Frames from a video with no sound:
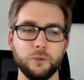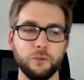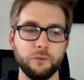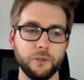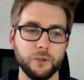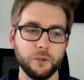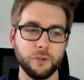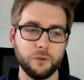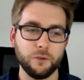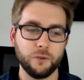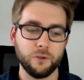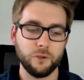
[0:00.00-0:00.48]
of
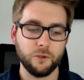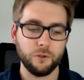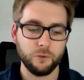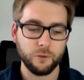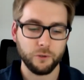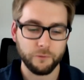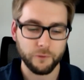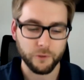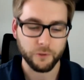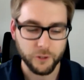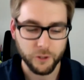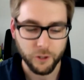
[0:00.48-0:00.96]
your
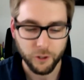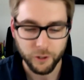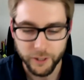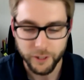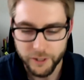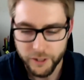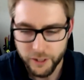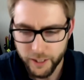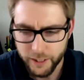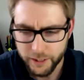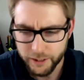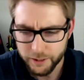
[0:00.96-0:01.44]

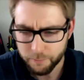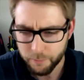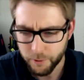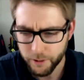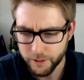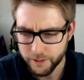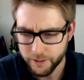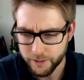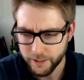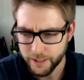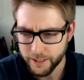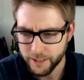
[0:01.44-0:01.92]
knowledge and
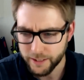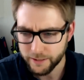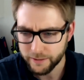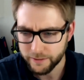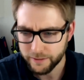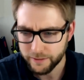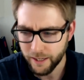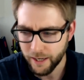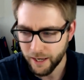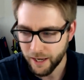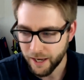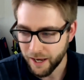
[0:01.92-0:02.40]
expertise.
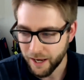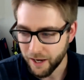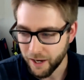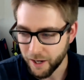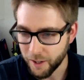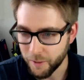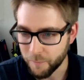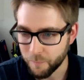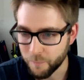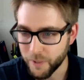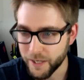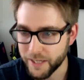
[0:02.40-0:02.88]

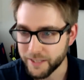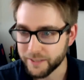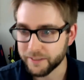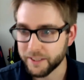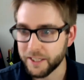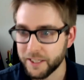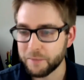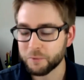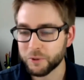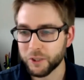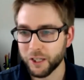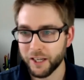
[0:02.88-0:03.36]
It
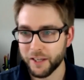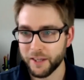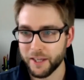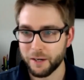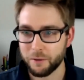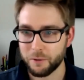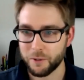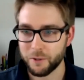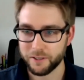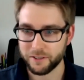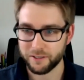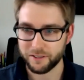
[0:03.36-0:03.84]
seems like
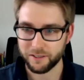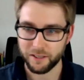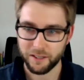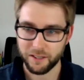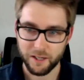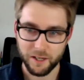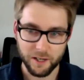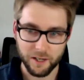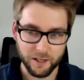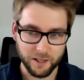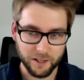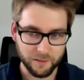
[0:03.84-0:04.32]

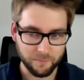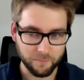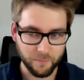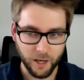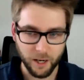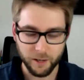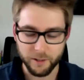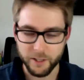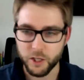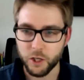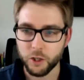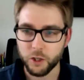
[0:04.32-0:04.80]

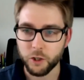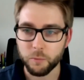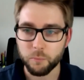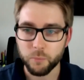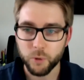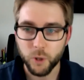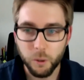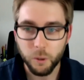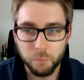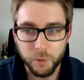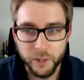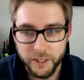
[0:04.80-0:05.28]
you could
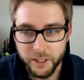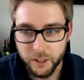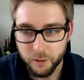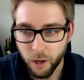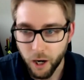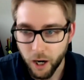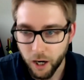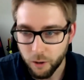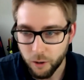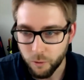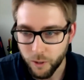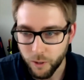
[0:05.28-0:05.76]
probably do a
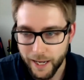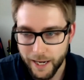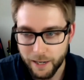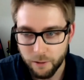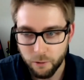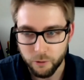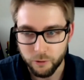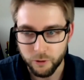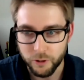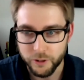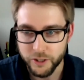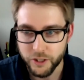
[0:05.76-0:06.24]
whole
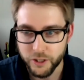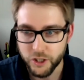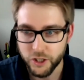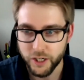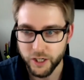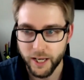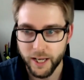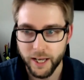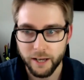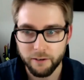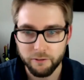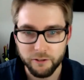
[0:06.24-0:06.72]
hour on
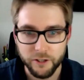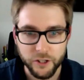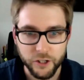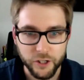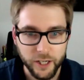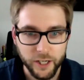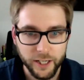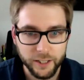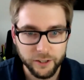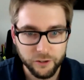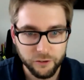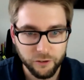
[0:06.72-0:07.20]
share and
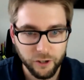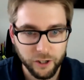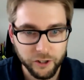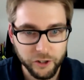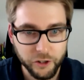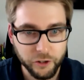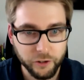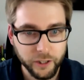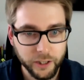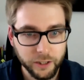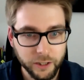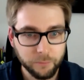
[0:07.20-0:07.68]
share
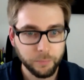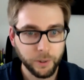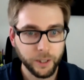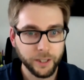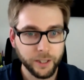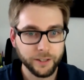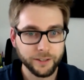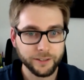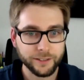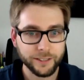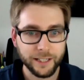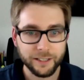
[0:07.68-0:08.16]
structuring by
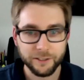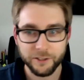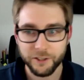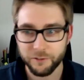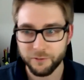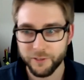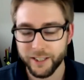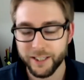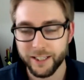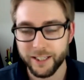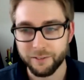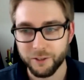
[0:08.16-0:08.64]
the sounds of
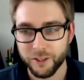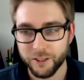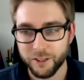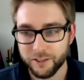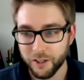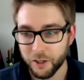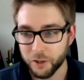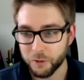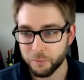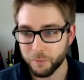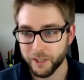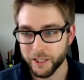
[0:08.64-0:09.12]
it. There was
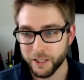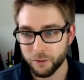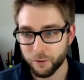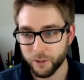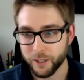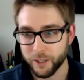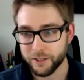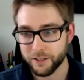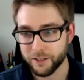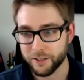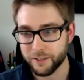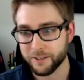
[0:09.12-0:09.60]
so many
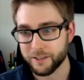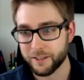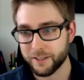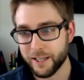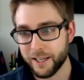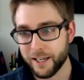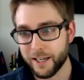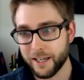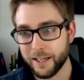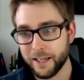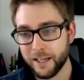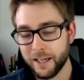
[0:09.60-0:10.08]
questions
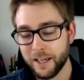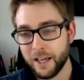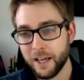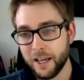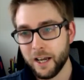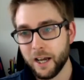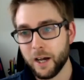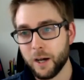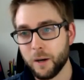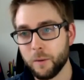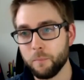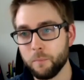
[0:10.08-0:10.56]
there.
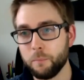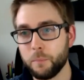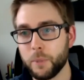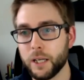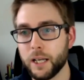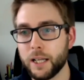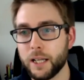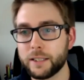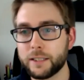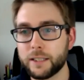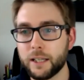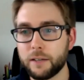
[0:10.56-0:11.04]
But
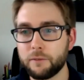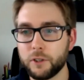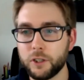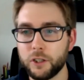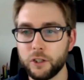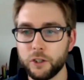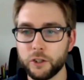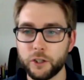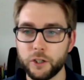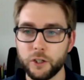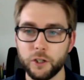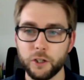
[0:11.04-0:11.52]
let's have a
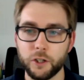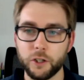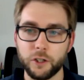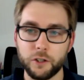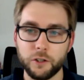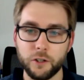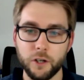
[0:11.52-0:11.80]
look at